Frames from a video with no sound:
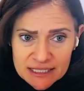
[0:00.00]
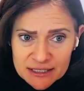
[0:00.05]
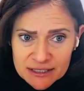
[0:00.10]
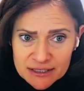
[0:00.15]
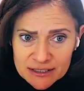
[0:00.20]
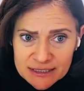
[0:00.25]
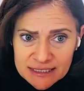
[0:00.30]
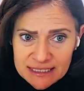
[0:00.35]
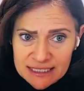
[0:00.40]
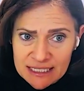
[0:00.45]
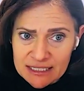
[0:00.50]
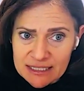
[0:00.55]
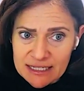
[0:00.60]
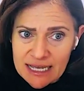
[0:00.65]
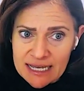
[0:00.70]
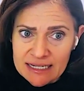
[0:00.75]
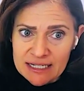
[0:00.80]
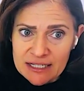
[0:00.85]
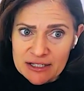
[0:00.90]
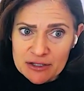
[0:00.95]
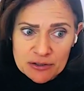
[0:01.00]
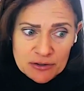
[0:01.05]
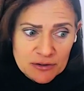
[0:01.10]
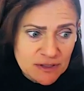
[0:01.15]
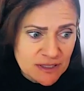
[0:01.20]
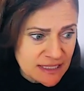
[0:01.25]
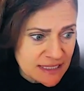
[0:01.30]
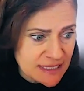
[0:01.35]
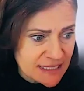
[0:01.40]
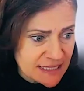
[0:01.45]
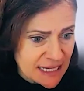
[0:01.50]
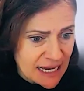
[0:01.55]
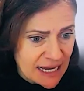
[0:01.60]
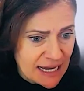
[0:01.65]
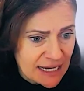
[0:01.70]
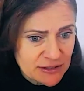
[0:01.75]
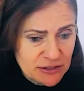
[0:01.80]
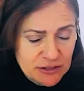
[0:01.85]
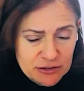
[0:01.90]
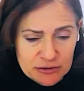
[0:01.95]
years and it uses
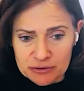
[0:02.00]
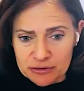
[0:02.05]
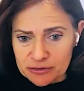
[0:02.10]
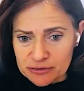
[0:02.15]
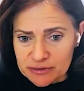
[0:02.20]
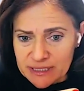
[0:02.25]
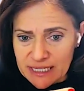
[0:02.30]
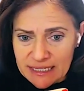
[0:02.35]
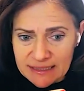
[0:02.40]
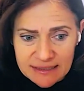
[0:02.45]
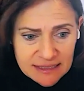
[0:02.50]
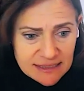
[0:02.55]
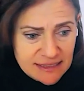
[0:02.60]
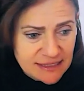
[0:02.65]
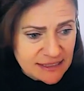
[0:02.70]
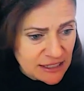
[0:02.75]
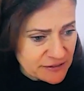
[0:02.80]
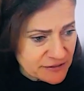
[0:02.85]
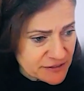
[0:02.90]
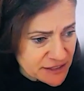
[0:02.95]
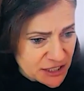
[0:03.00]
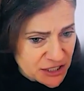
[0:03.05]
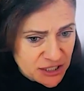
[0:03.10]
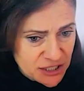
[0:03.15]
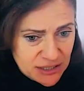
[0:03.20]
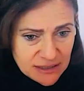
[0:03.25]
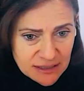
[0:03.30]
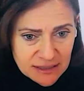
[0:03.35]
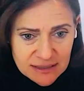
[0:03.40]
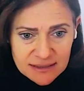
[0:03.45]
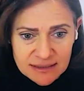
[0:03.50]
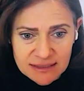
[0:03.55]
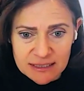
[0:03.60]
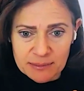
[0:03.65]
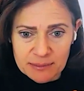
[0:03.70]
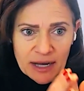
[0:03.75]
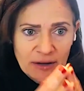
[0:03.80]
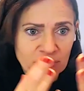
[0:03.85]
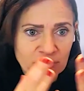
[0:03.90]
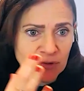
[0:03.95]
that to create these definitions
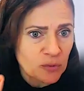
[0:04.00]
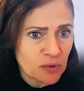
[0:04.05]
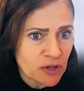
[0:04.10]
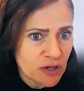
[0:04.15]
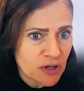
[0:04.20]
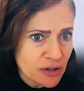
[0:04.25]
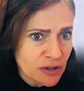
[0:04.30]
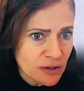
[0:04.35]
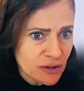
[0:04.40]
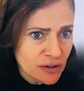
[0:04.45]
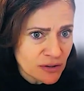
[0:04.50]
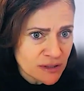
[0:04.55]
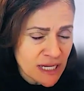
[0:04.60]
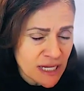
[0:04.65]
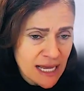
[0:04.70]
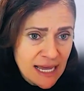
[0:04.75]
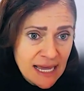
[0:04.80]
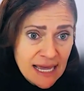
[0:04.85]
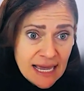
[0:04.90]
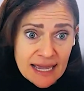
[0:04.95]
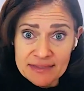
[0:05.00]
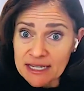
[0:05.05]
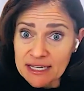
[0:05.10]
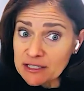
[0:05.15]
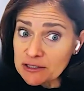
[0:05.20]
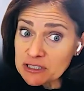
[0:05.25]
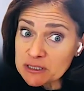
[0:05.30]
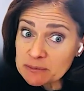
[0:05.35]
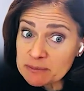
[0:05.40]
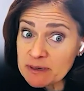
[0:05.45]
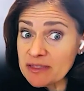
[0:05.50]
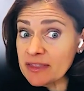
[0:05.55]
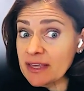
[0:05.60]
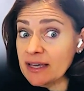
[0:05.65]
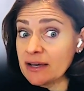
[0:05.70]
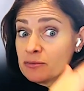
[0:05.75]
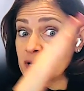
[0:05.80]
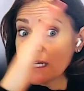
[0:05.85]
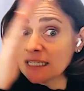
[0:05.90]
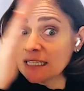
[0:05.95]
about the world. And then you spend
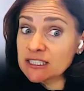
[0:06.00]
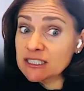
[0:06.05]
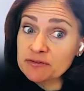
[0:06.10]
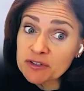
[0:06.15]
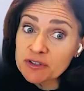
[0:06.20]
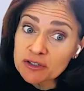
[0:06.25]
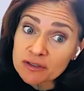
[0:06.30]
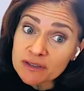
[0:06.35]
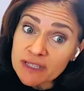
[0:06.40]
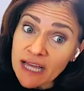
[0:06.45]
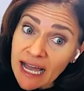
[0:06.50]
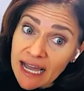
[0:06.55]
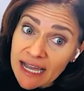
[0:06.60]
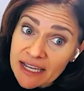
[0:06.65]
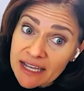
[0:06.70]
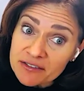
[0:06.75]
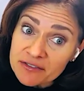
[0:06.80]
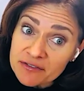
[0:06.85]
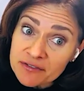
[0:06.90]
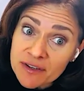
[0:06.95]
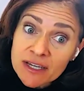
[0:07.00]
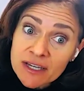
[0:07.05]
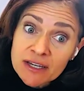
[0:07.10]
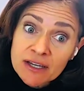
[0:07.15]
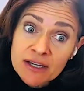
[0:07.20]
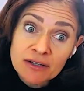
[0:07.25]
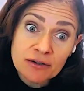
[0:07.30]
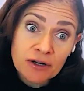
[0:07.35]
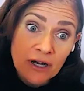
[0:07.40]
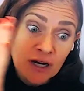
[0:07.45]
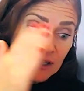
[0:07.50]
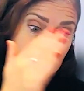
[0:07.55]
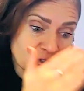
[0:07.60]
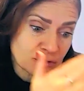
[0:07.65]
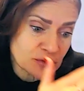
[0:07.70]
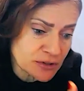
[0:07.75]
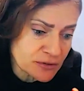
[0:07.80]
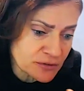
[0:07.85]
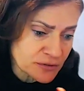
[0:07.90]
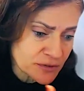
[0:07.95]
that rest of your life
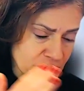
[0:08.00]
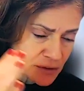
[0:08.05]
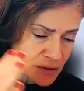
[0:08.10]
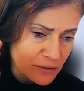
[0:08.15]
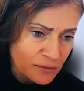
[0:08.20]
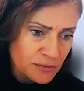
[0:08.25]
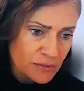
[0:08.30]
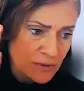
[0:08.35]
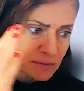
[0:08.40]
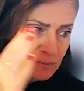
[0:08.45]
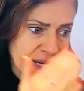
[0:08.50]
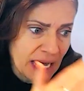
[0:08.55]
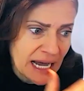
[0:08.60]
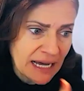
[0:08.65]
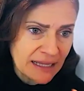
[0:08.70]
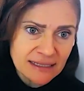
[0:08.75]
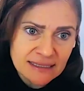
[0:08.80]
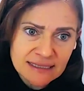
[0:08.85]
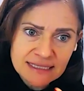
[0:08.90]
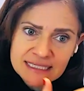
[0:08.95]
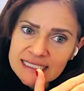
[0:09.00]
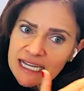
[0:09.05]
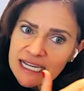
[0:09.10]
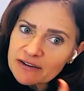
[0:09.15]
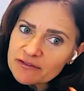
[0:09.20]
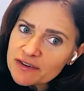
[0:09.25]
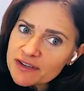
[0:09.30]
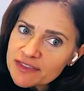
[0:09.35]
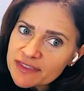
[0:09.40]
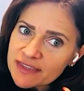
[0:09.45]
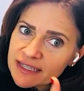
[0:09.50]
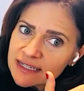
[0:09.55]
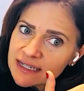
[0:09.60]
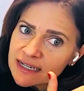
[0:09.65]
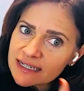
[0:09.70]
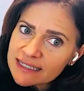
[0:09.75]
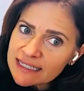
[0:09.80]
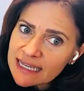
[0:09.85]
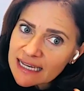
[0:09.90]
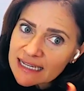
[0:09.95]
balancing everything
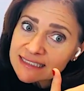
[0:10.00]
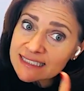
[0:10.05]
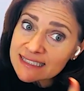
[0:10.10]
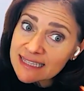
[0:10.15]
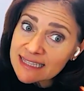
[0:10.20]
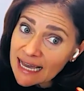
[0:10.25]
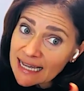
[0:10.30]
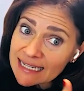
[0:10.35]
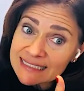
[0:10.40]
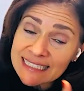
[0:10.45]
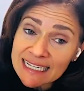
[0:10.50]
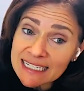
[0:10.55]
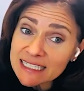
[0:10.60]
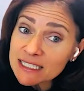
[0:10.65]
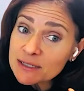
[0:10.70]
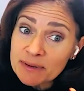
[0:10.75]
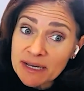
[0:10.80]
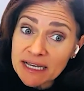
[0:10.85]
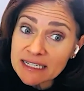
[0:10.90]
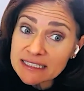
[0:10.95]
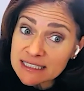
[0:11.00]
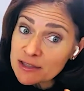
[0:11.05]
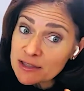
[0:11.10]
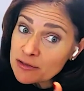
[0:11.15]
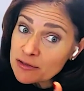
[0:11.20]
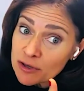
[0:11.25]
against that database